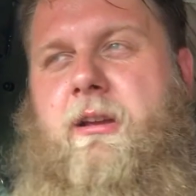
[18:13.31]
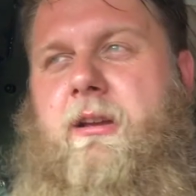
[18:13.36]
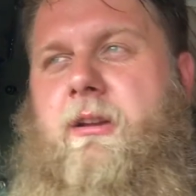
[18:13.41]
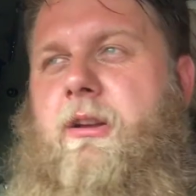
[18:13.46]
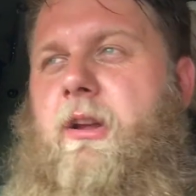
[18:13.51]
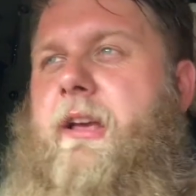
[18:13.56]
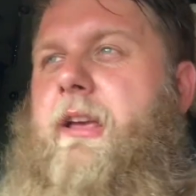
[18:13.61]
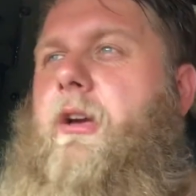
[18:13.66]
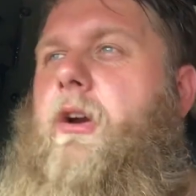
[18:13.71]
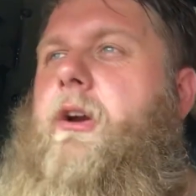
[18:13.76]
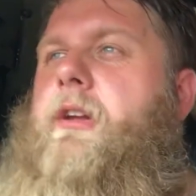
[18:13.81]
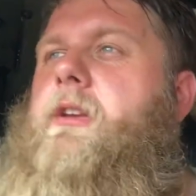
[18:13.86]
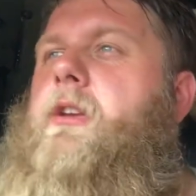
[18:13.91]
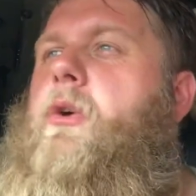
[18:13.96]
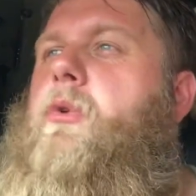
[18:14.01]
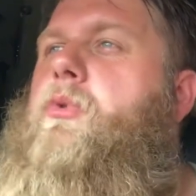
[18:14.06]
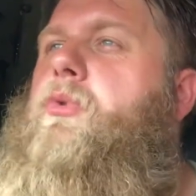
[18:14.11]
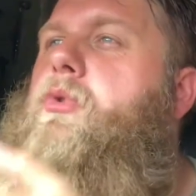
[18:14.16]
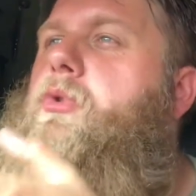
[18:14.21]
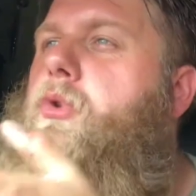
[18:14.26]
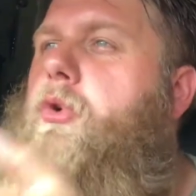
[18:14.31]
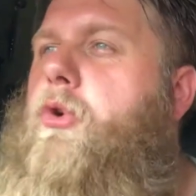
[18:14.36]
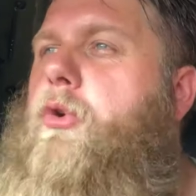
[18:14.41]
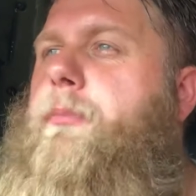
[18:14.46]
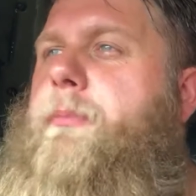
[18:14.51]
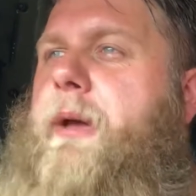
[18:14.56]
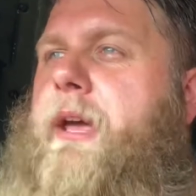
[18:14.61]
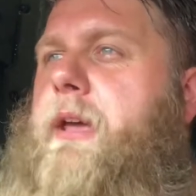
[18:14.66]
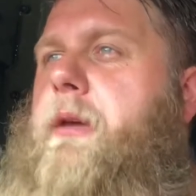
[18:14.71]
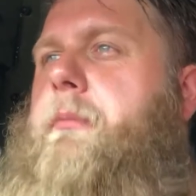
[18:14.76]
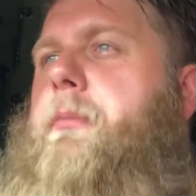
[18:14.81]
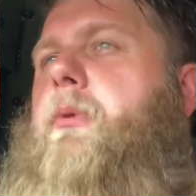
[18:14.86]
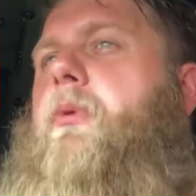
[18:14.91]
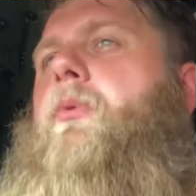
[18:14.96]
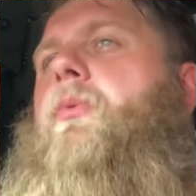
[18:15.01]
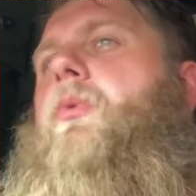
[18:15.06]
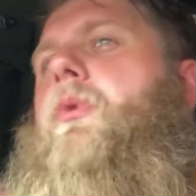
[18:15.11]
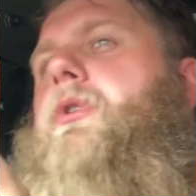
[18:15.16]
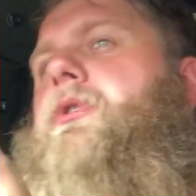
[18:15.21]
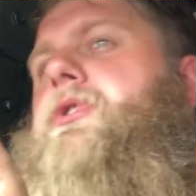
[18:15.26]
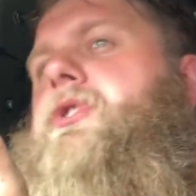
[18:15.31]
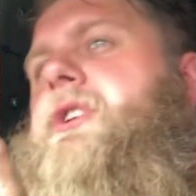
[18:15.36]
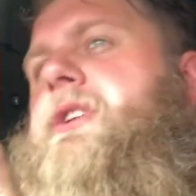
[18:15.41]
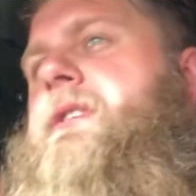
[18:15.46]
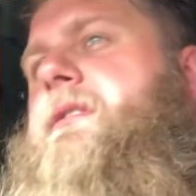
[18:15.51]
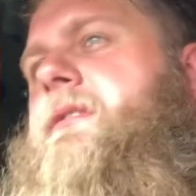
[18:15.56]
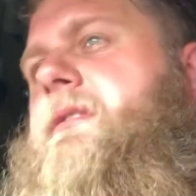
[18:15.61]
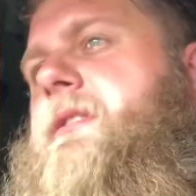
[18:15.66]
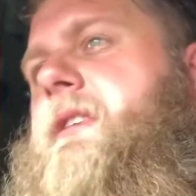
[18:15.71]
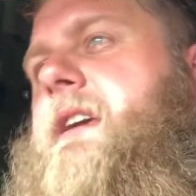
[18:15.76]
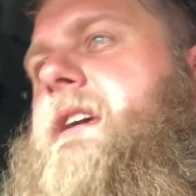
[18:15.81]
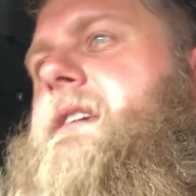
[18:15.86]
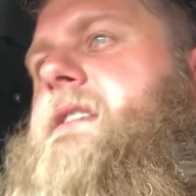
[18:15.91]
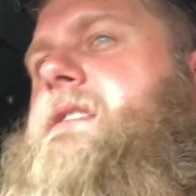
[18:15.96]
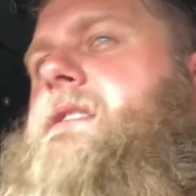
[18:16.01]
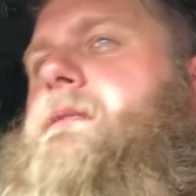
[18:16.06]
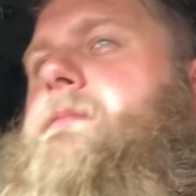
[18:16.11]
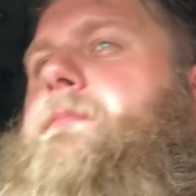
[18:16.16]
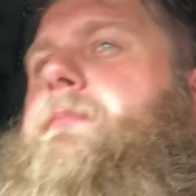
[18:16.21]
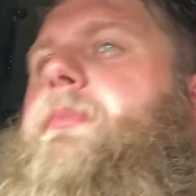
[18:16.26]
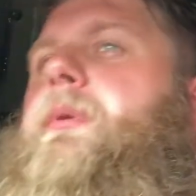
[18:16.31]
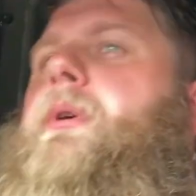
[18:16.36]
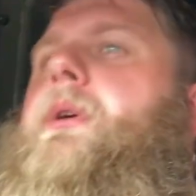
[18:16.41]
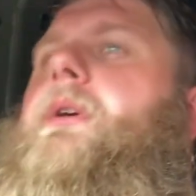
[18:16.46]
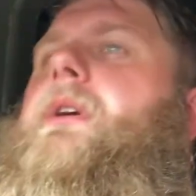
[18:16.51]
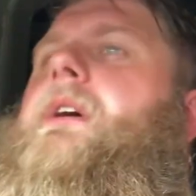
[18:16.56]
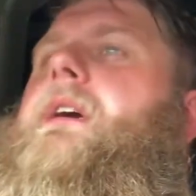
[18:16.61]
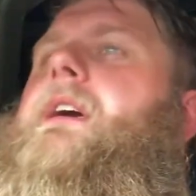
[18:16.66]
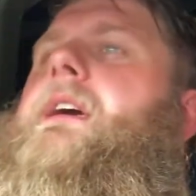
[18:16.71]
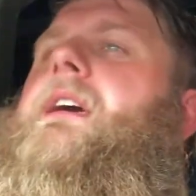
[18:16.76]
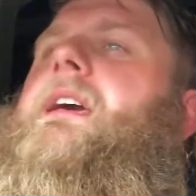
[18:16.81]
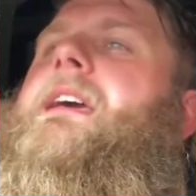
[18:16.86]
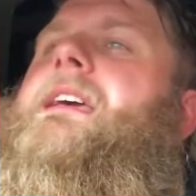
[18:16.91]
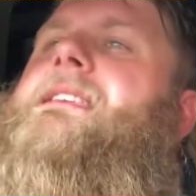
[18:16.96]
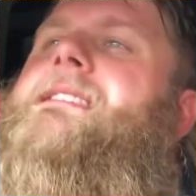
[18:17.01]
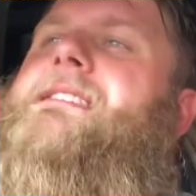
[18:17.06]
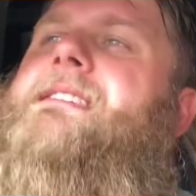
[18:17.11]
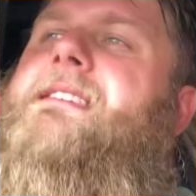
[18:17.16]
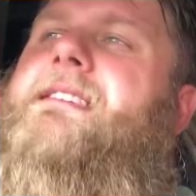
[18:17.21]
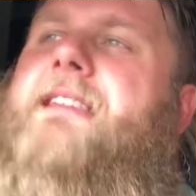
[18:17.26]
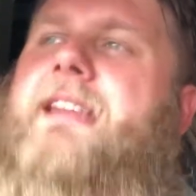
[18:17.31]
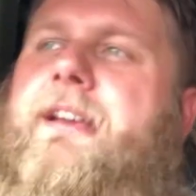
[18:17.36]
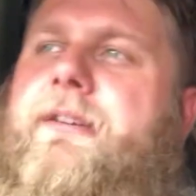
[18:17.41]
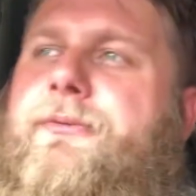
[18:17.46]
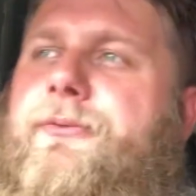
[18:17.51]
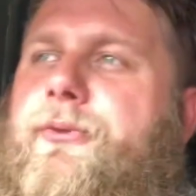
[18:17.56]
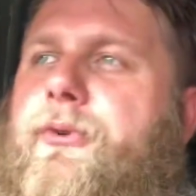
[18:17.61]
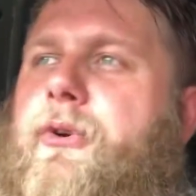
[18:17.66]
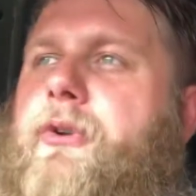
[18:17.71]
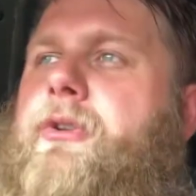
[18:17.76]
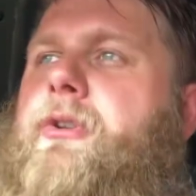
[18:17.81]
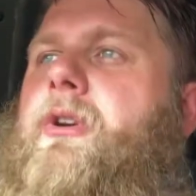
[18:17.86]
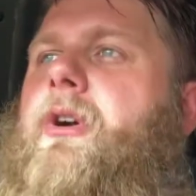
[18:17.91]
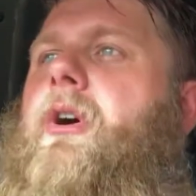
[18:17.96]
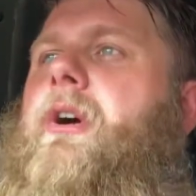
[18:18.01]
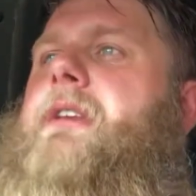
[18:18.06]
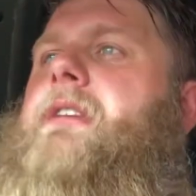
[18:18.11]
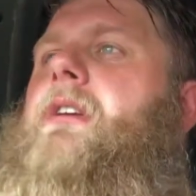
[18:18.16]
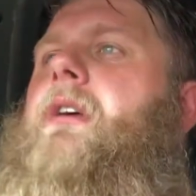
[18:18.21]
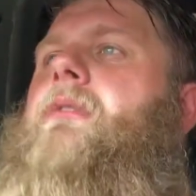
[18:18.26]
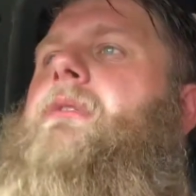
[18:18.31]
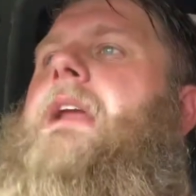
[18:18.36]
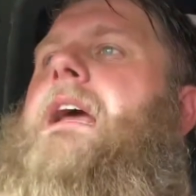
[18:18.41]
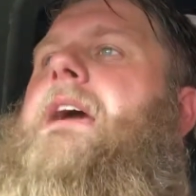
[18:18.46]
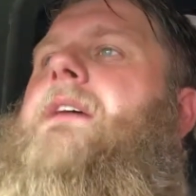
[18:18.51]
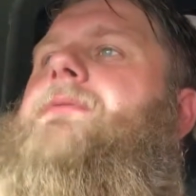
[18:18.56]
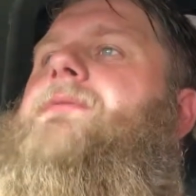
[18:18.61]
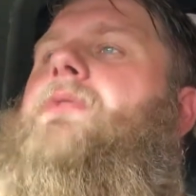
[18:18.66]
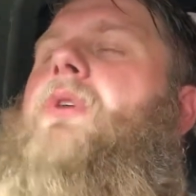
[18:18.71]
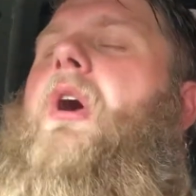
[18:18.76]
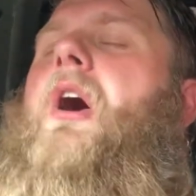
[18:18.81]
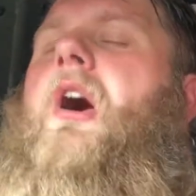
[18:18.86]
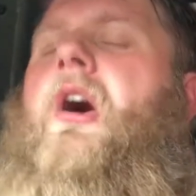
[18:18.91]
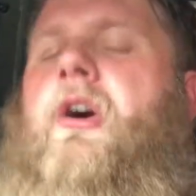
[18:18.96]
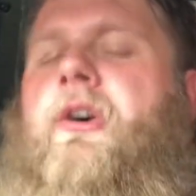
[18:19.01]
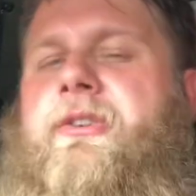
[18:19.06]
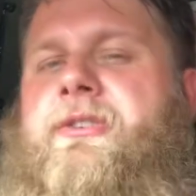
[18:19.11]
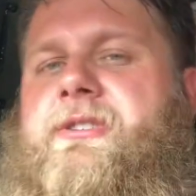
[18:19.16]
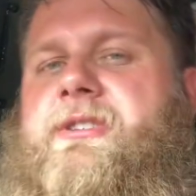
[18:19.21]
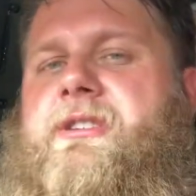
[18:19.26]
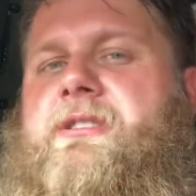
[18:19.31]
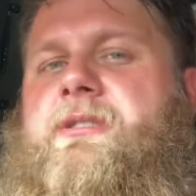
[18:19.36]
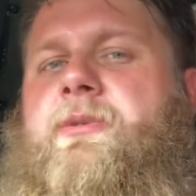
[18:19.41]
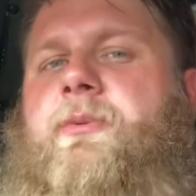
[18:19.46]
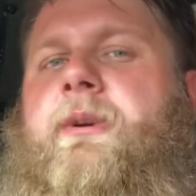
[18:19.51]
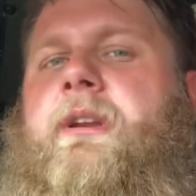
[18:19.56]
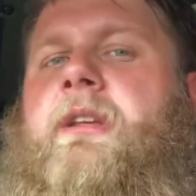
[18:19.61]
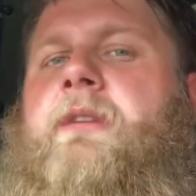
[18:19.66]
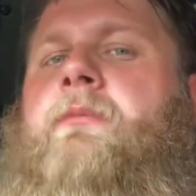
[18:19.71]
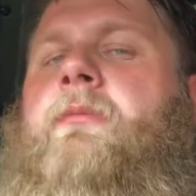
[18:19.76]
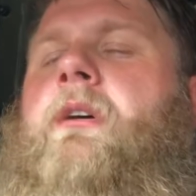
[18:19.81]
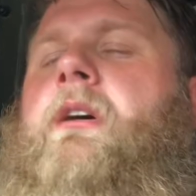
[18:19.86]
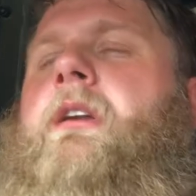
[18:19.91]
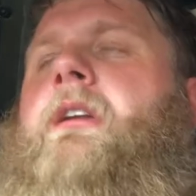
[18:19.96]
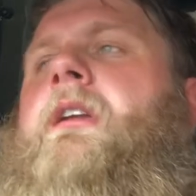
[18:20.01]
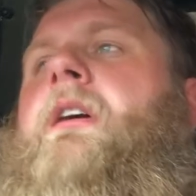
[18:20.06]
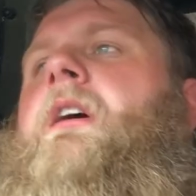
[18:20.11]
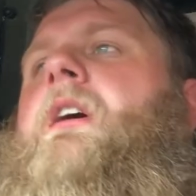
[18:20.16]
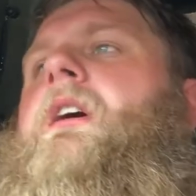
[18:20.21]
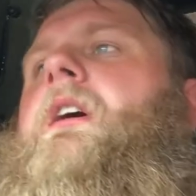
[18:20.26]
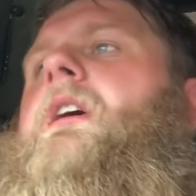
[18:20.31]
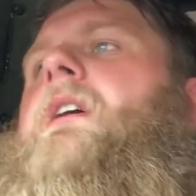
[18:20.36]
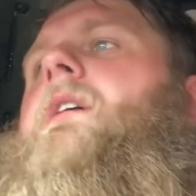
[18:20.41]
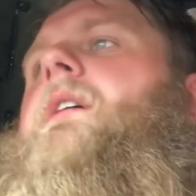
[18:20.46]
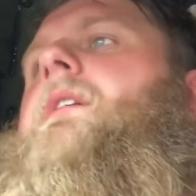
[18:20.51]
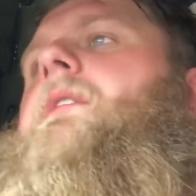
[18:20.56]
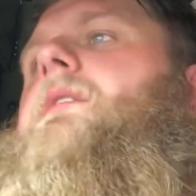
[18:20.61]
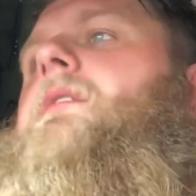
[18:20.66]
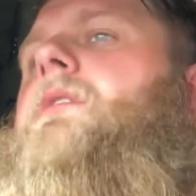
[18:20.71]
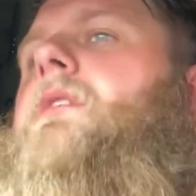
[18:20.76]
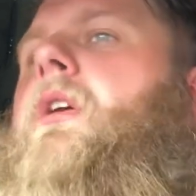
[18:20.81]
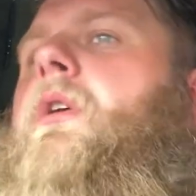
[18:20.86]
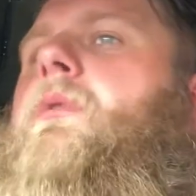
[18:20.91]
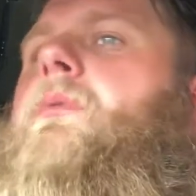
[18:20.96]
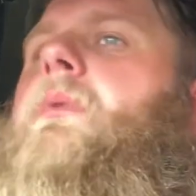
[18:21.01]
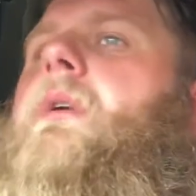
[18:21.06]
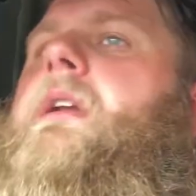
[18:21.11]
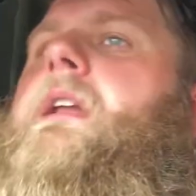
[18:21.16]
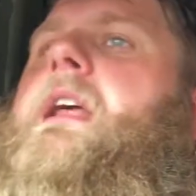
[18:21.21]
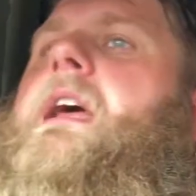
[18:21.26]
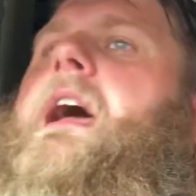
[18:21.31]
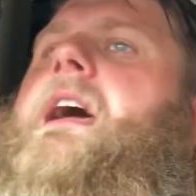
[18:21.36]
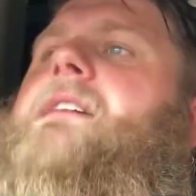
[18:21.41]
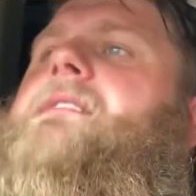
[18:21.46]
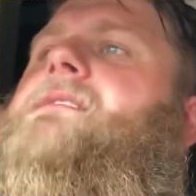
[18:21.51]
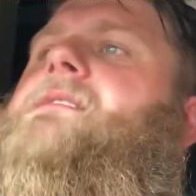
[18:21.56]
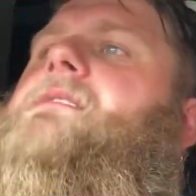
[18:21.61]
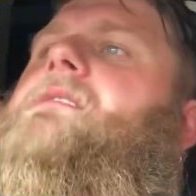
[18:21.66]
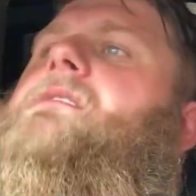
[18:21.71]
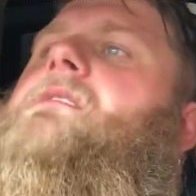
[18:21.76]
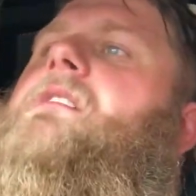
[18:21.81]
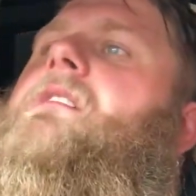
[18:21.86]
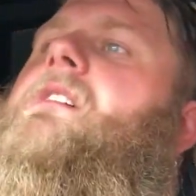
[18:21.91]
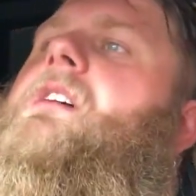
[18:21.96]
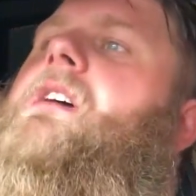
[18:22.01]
Like, I know you're people watching this, but it's different. I don't have to answer to anyone. No one has to